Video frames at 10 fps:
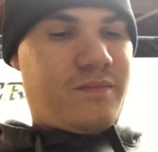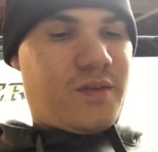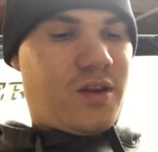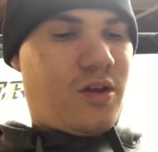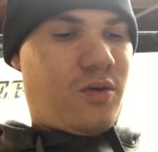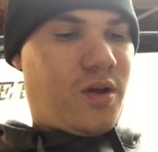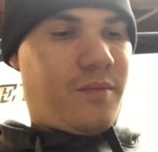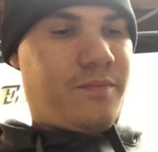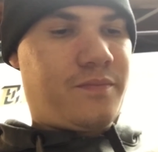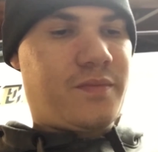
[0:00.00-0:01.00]
You know,
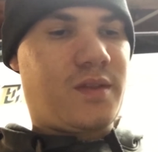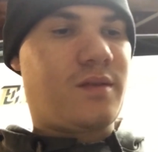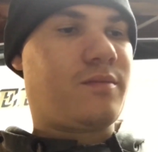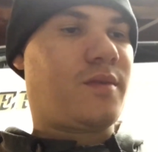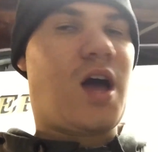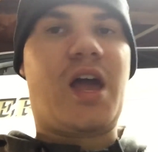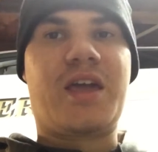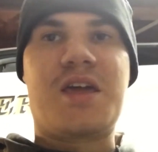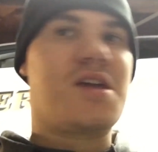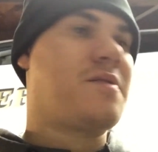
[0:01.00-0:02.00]

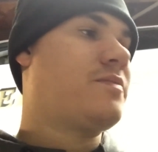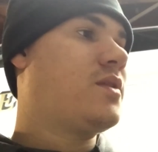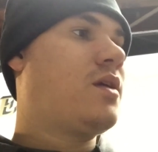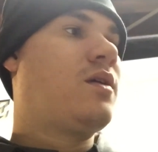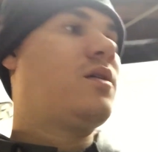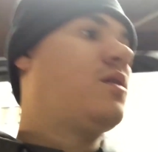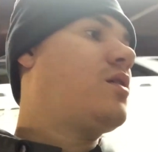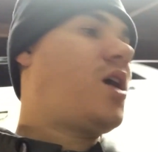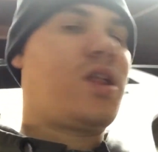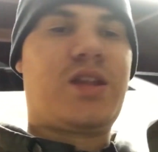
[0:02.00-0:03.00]
i.e.
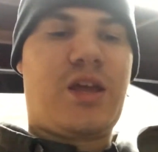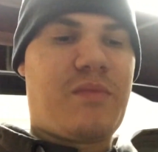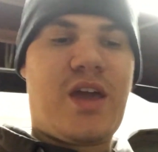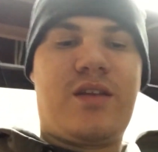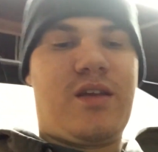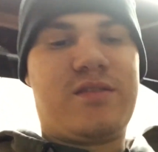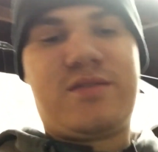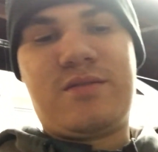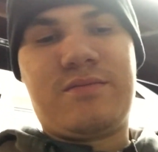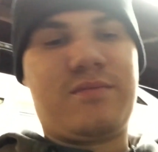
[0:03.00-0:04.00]
holiday
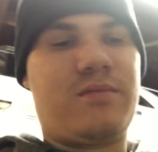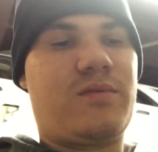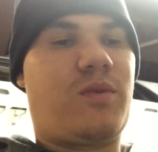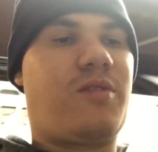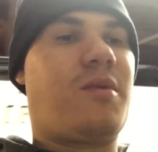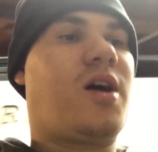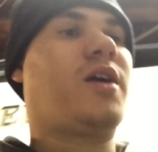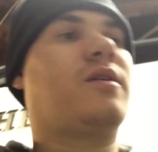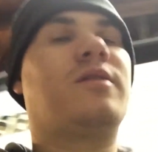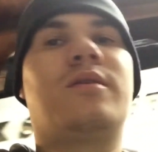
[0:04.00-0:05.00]
maintenance. One of my